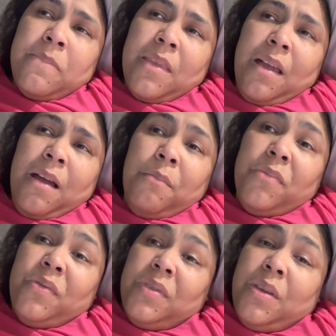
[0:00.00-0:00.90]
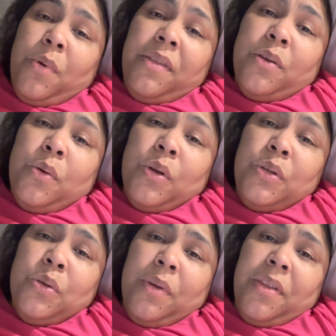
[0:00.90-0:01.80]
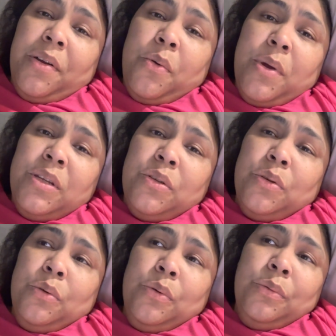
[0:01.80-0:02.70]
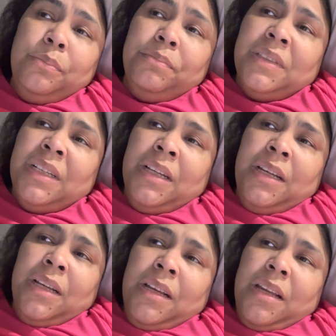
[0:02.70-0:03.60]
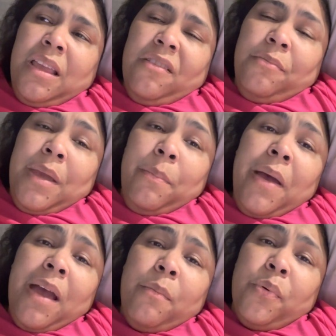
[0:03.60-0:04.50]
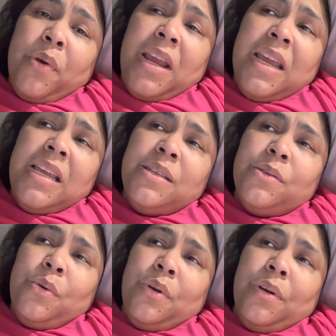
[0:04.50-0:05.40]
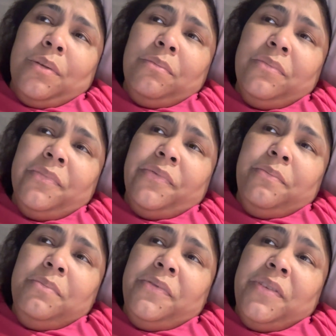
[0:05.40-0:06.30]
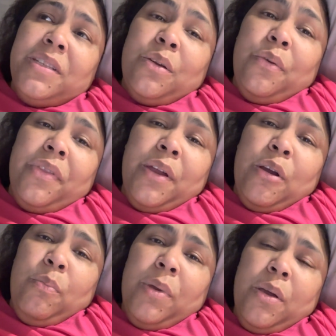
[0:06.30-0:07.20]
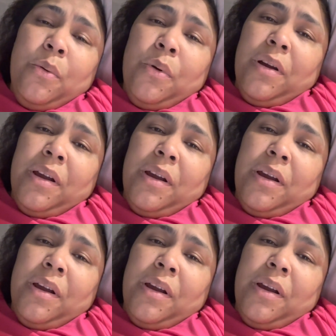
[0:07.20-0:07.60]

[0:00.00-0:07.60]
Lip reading: to see what they're going to do, whether they're going to give me a back brace or physical therapy or